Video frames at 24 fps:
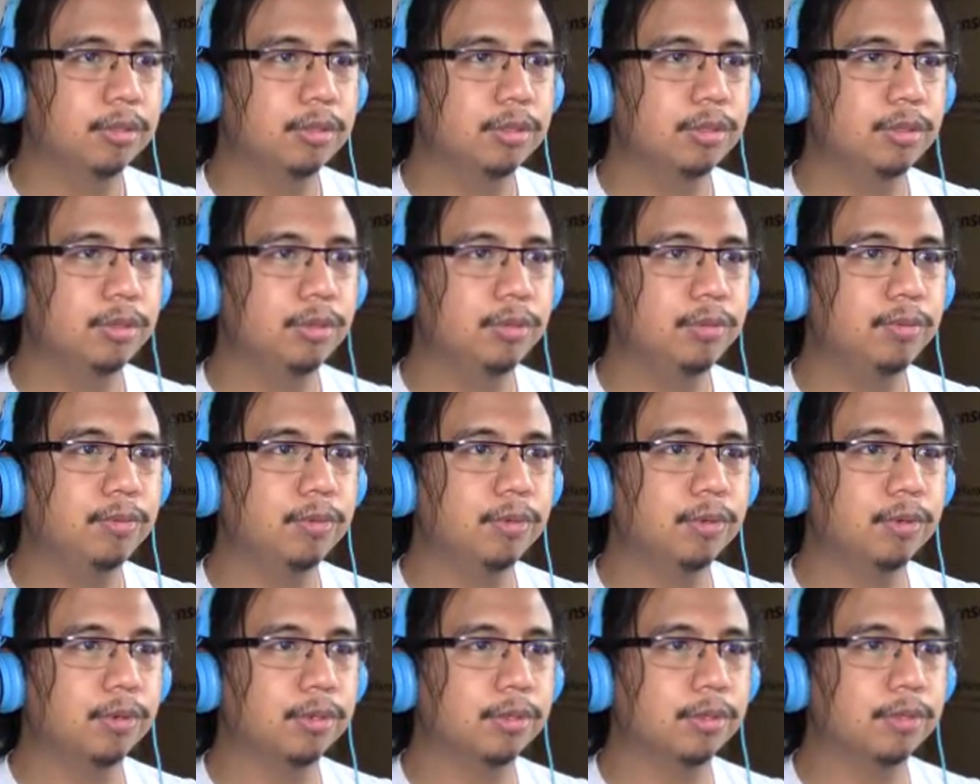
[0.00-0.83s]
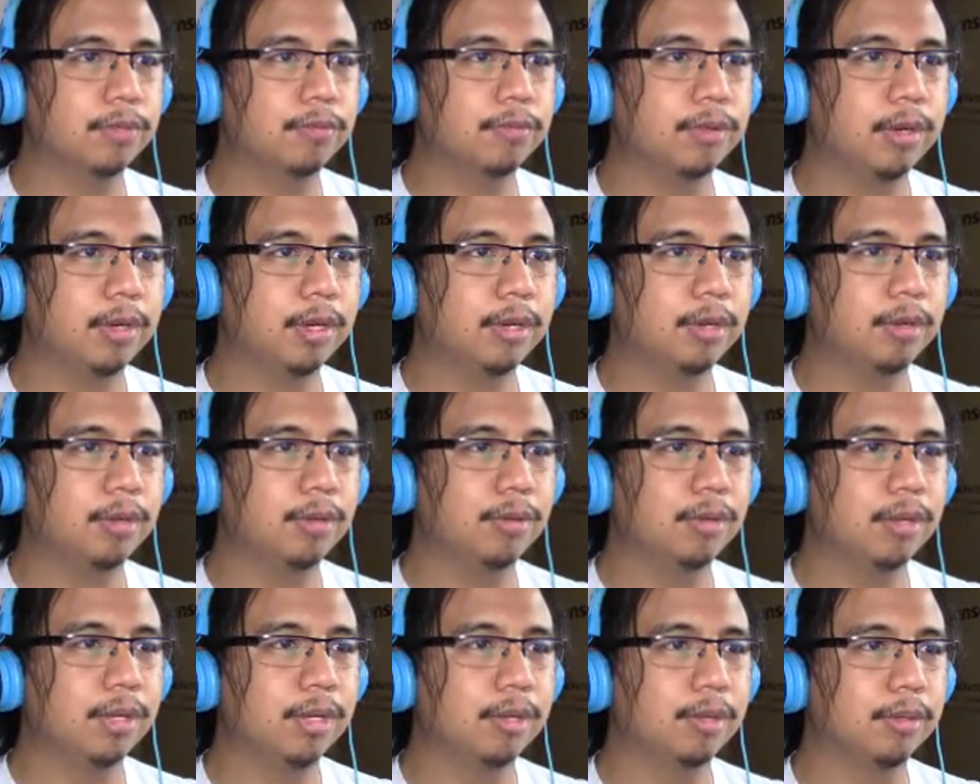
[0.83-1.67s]
Two forks, fire
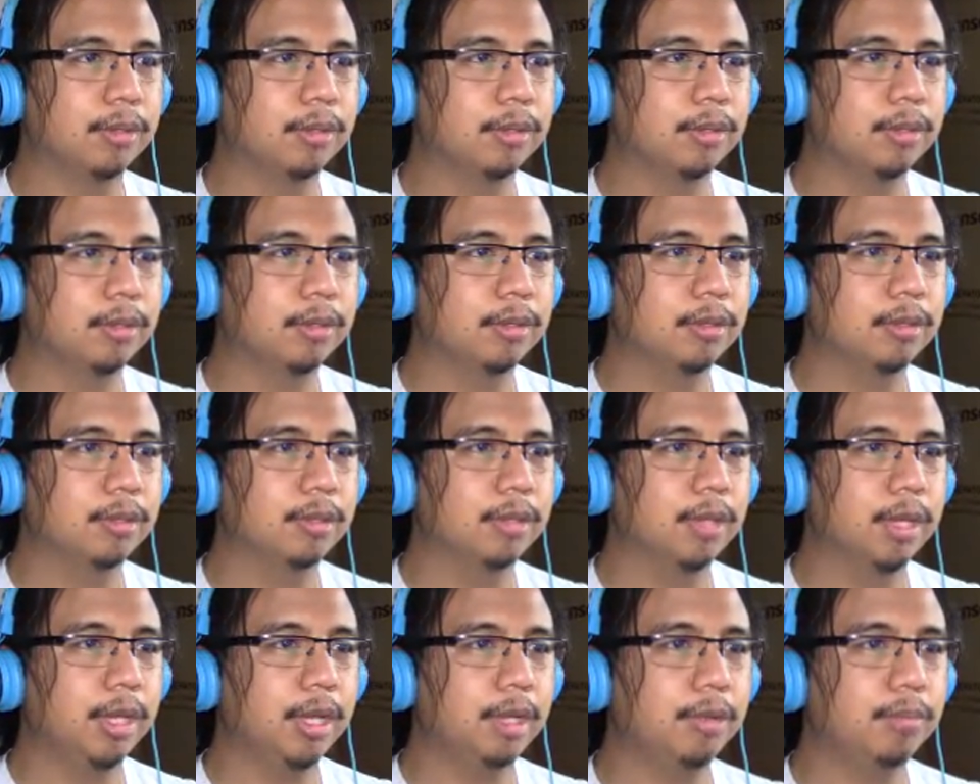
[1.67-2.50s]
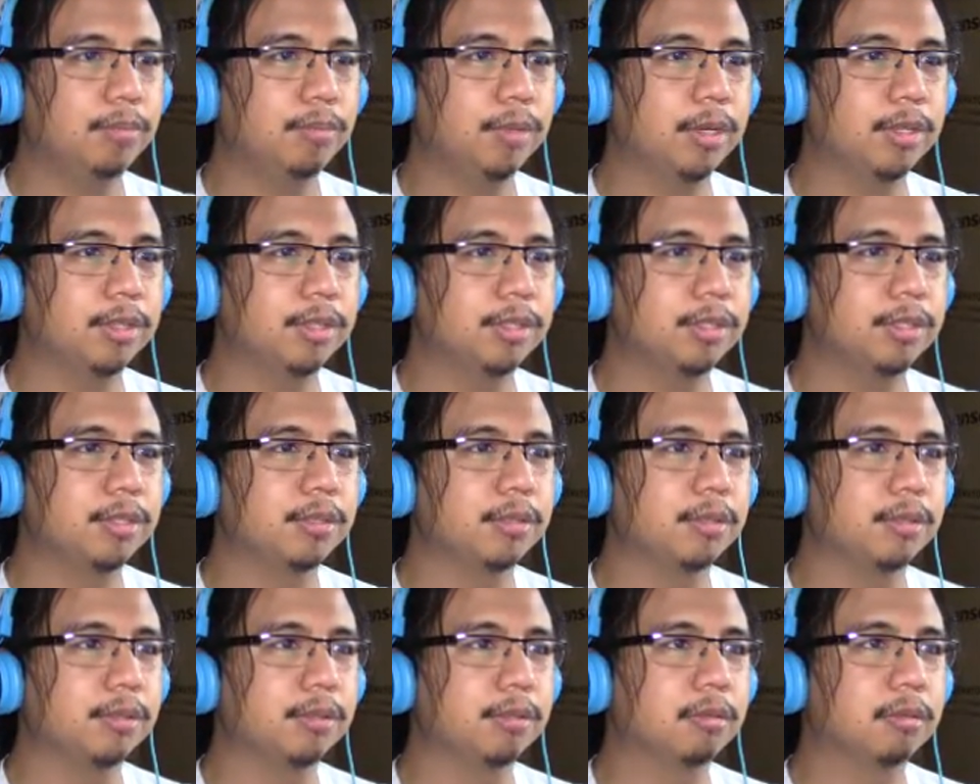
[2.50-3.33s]
lookout. Eight miles
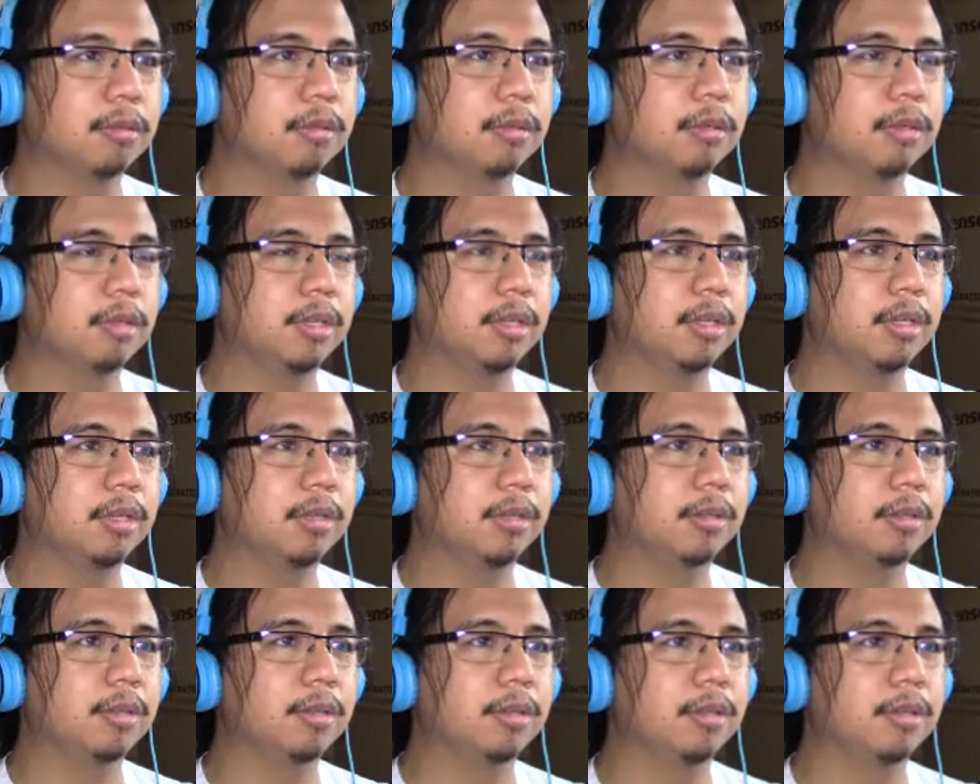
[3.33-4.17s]
still. Okay.